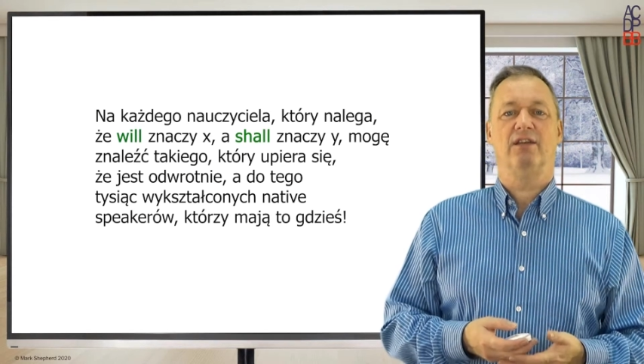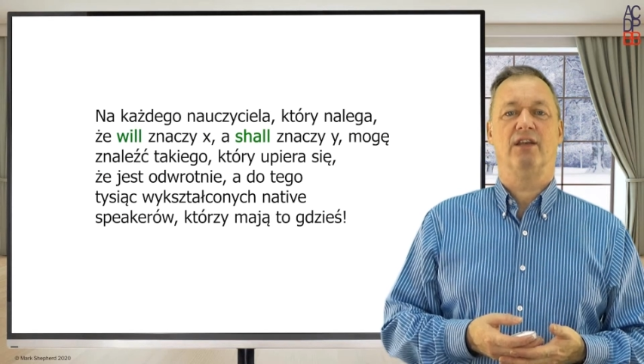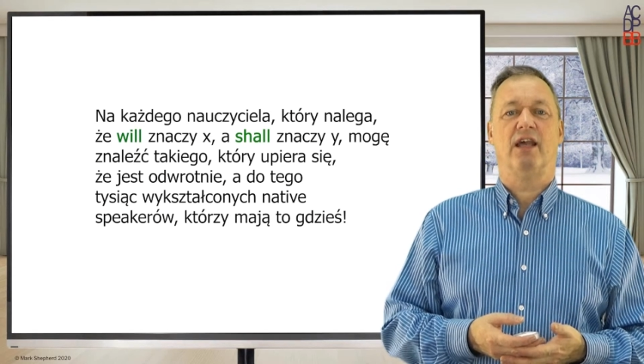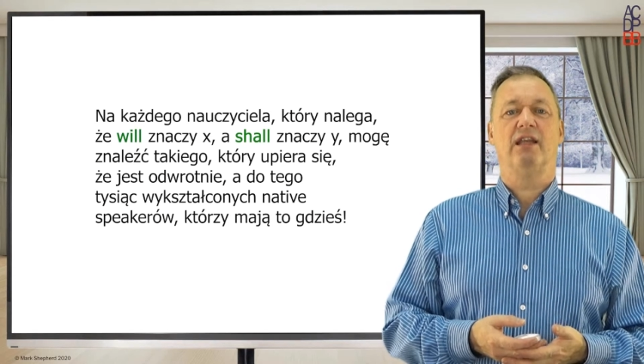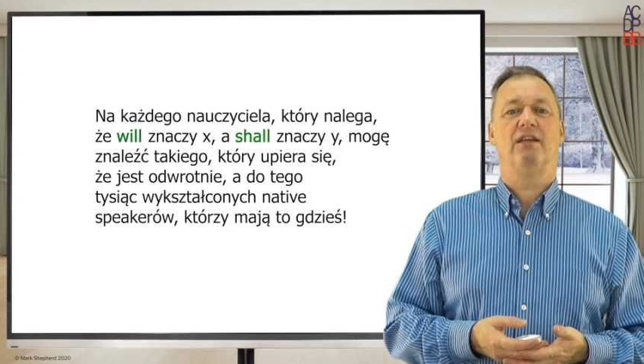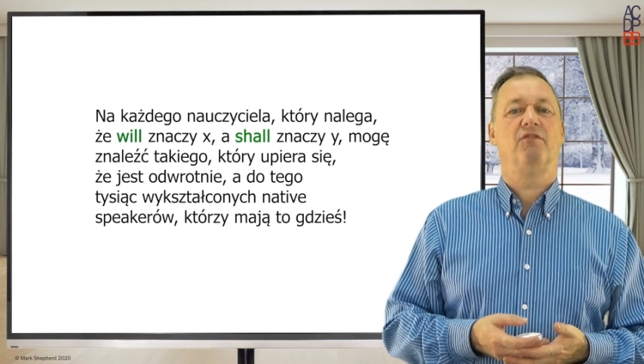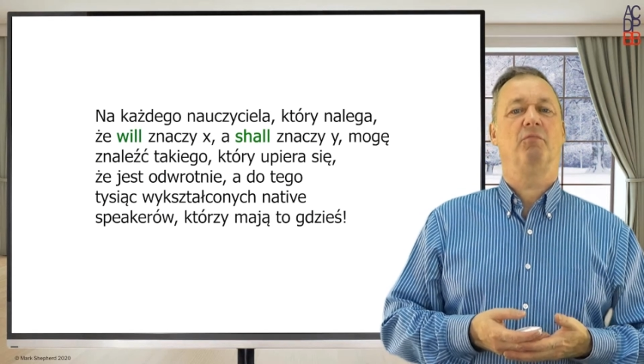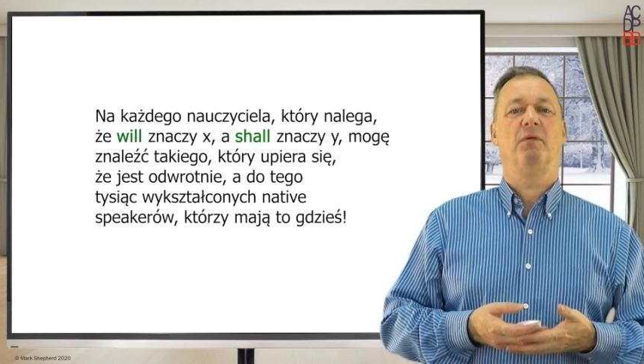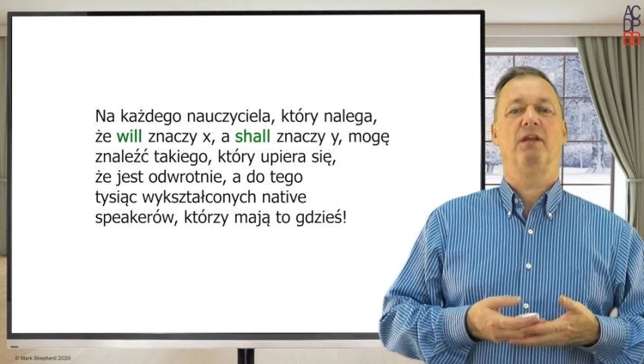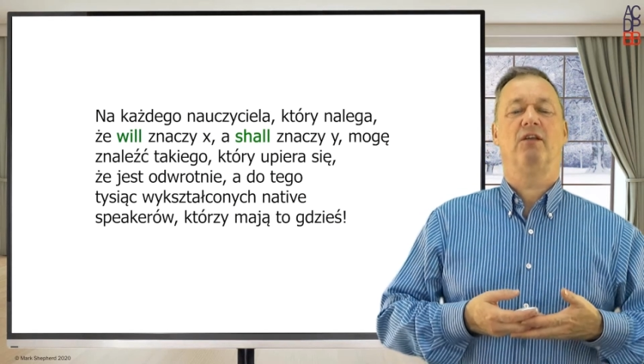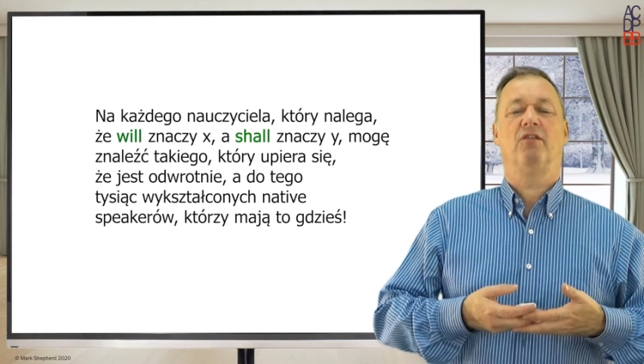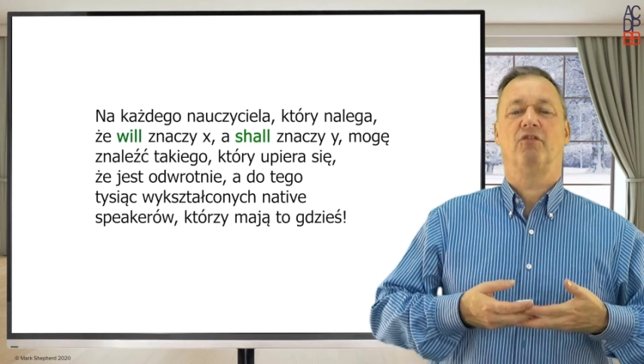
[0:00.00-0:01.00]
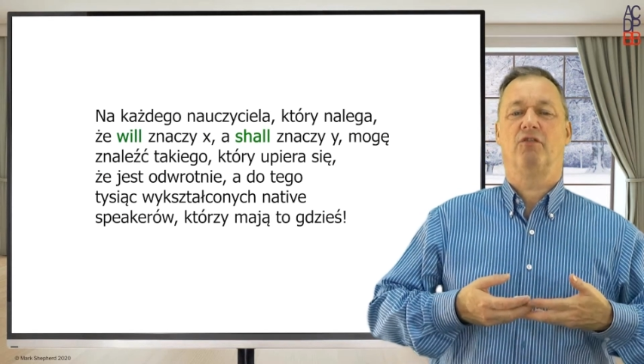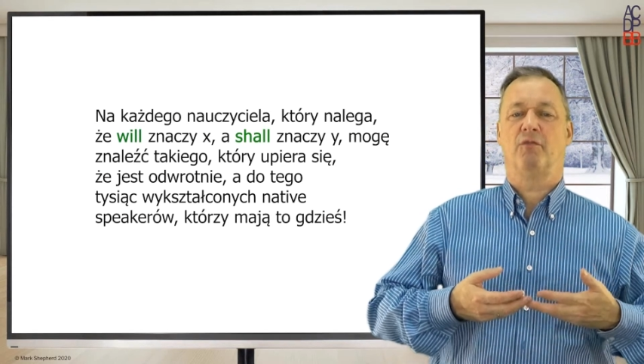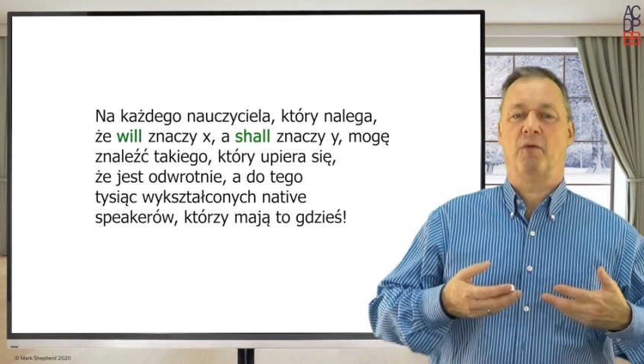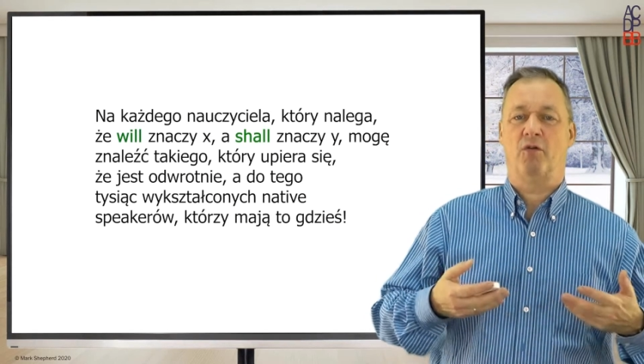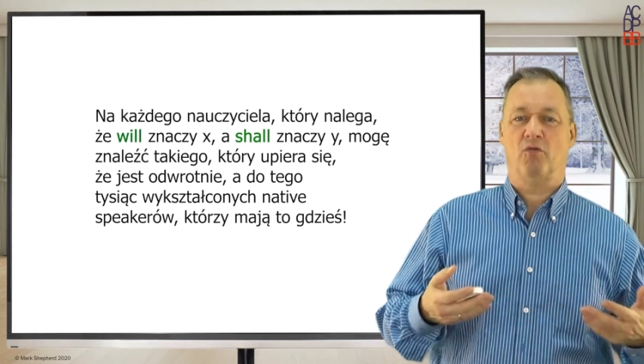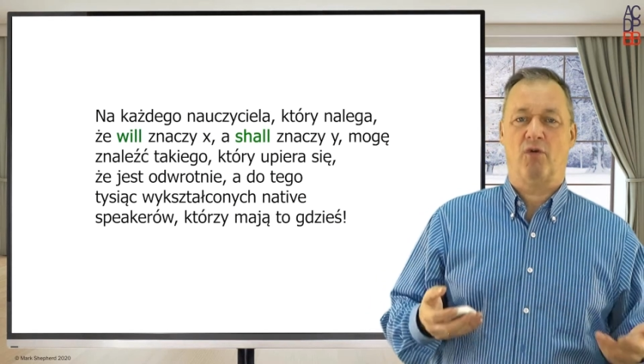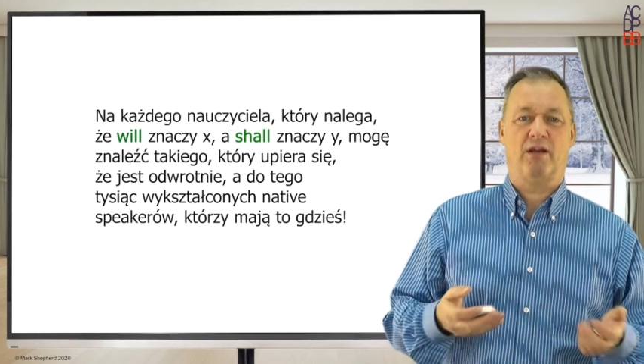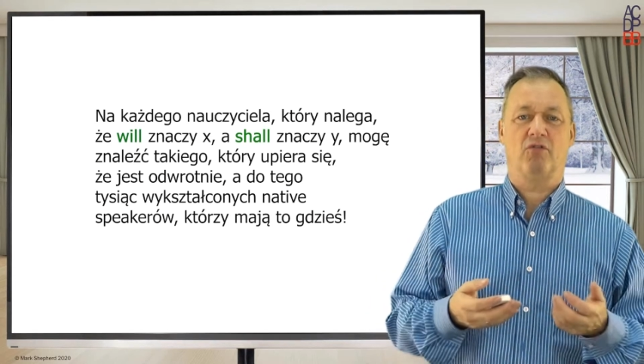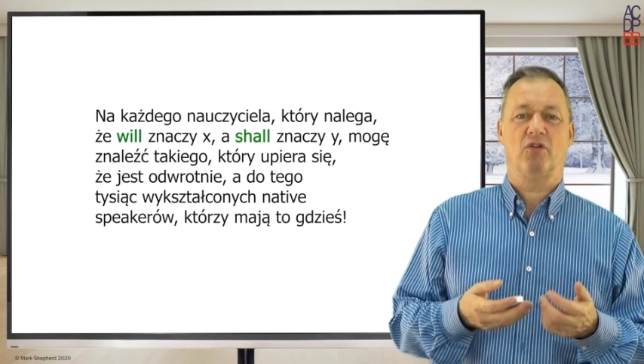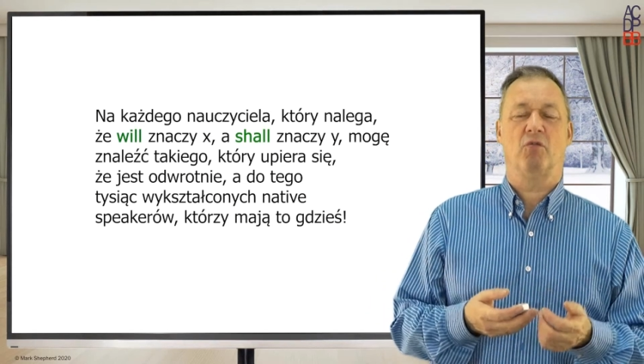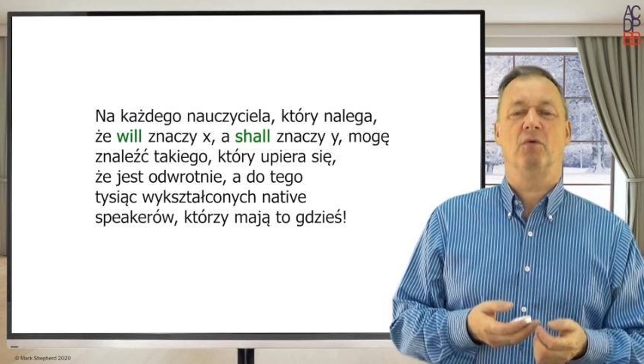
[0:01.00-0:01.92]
native speakers from around the